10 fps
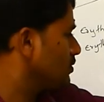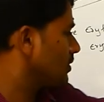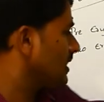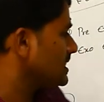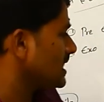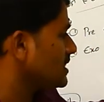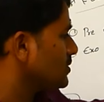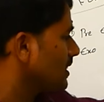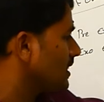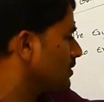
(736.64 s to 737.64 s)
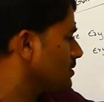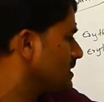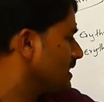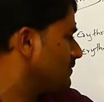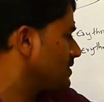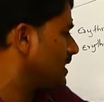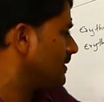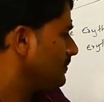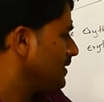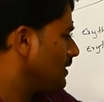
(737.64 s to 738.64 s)
nucleus also undergoes the
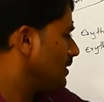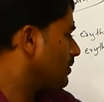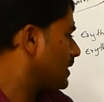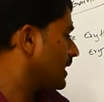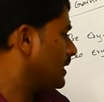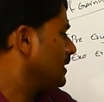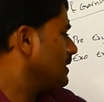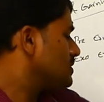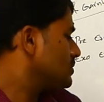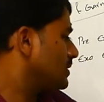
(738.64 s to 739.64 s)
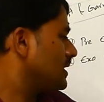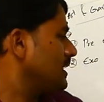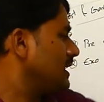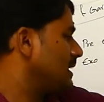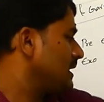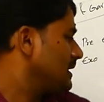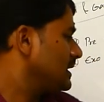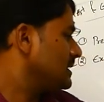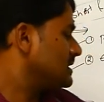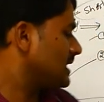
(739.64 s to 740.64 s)
division. Okay, so here
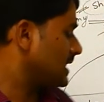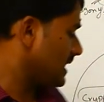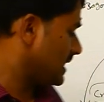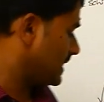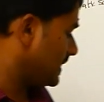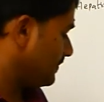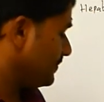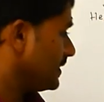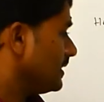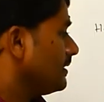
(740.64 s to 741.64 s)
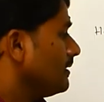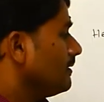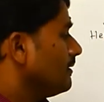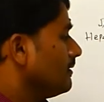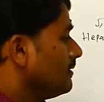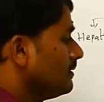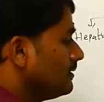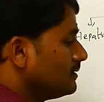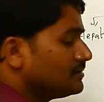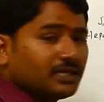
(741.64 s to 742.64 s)
generally
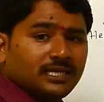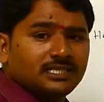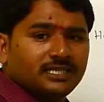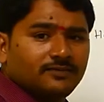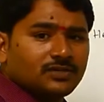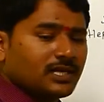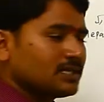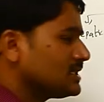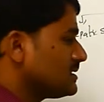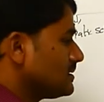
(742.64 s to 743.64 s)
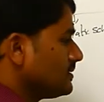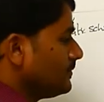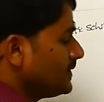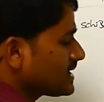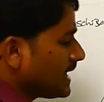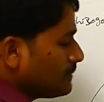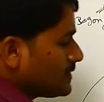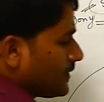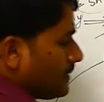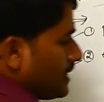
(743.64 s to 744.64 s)
these divisions which comes from